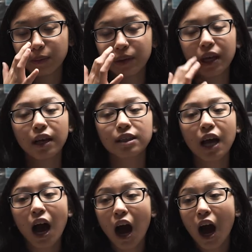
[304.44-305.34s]
because
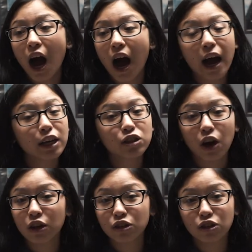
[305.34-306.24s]
I
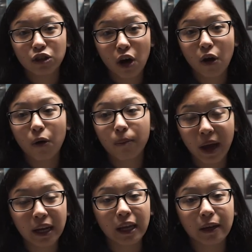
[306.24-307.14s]
saw so
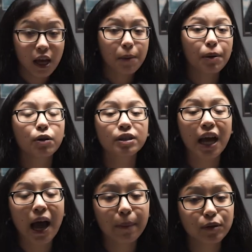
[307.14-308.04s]
many. But it was
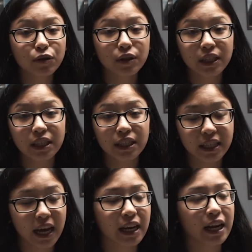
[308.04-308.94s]
absolutely
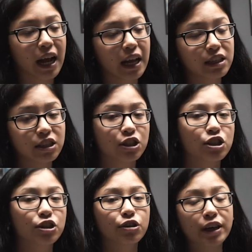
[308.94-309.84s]
insane and I had such
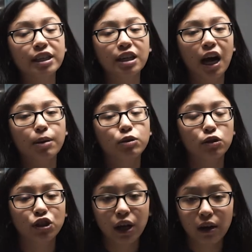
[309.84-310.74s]
a great time. So
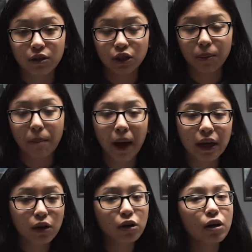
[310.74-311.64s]
shout out to
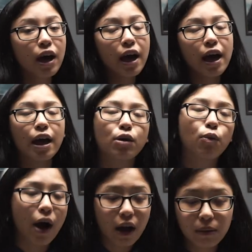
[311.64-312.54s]
Michael and
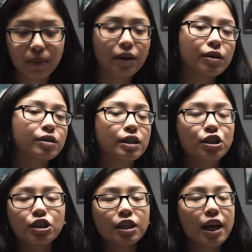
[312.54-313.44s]
Wild Bills and
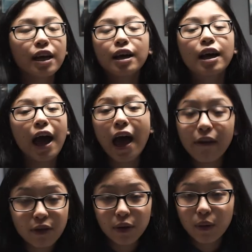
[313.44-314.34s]
just
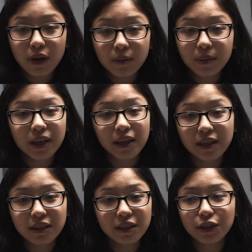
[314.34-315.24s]
everyone,
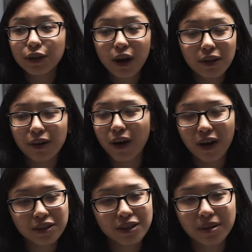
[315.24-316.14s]
because y'all are
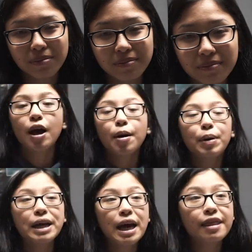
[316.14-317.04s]
awesome.
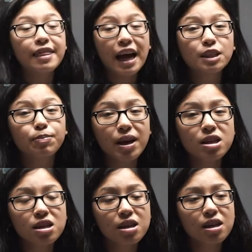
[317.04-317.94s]
But yeah, that's
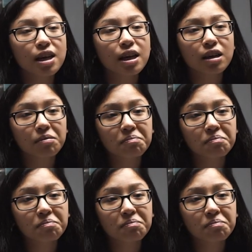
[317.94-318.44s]
basically like